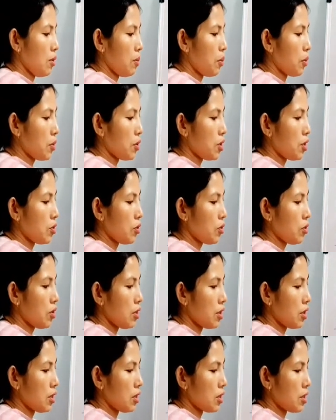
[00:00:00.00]
Potato
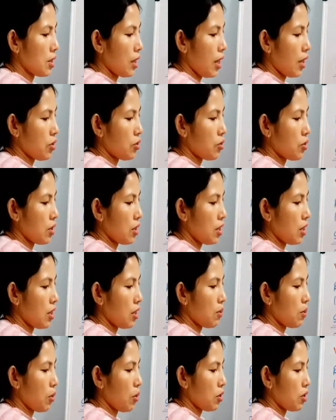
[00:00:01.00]
is actually
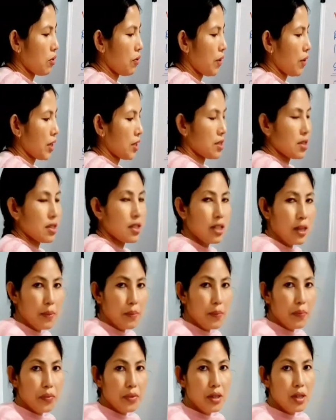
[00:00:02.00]
a modified stem.
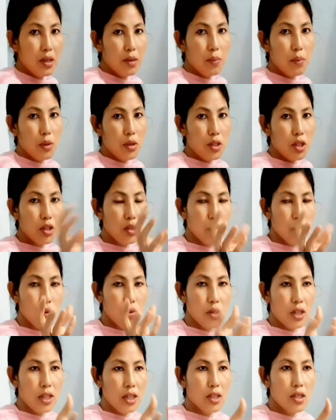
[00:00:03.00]
The
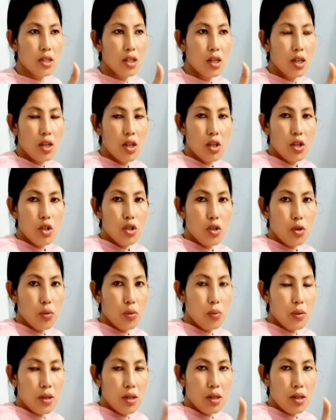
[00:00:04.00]
potato, that
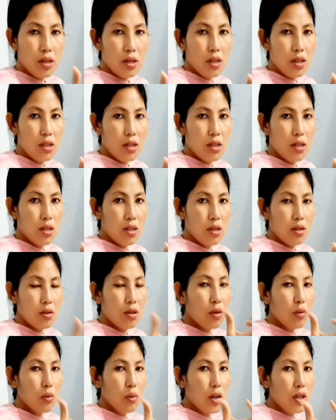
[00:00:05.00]
tuber, that
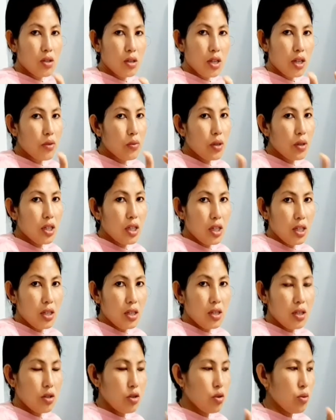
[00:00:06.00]
the one that we
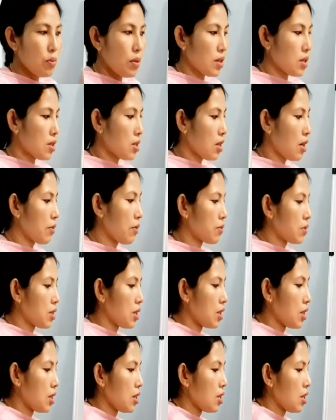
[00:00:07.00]
eat, you must have
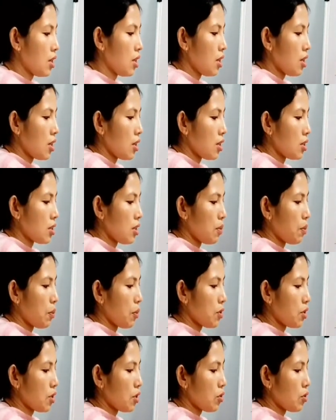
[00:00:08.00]
seen the
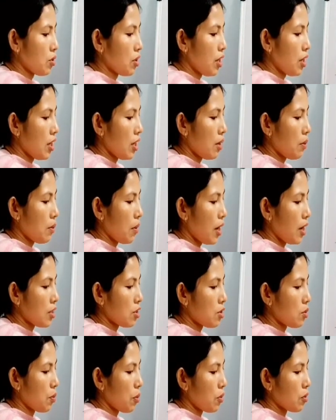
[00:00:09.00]
potato, they have eye
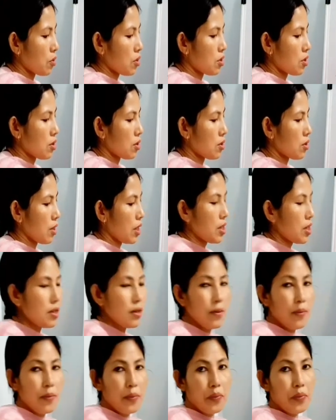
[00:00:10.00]
spots, right?